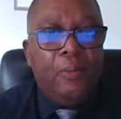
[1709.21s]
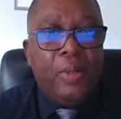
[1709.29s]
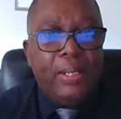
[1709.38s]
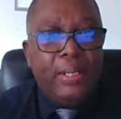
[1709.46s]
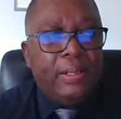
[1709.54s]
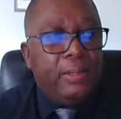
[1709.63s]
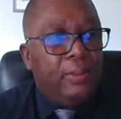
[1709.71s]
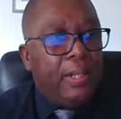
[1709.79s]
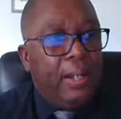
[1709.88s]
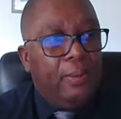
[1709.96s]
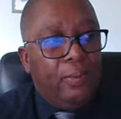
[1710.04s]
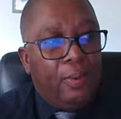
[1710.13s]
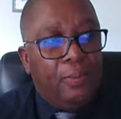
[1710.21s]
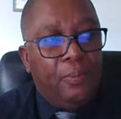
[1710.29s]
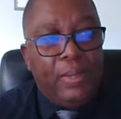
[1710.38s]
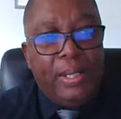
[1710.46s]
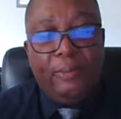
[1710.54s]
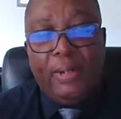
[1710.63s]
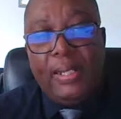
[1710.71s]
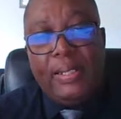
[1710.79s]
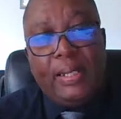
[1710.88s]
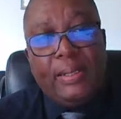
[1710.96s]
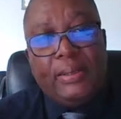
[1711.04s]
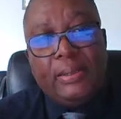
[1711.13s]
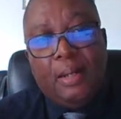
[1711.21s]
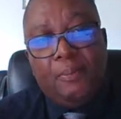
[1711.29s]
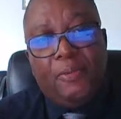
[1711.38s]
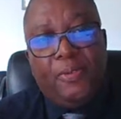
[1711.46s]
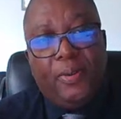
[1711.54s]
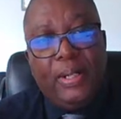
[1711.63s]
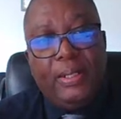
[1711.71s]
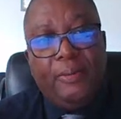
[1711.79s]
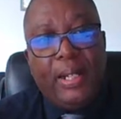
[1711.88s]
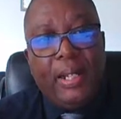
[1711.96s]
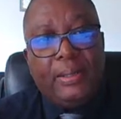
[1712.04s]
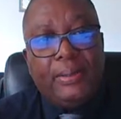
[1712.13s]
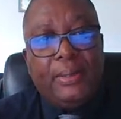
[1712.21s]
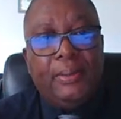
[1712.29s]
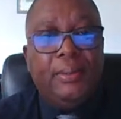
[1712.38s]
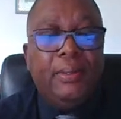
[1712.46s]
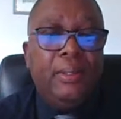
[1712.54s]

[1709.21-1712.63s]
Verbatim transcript: We need to know how long we irradiated sample for in the reactor,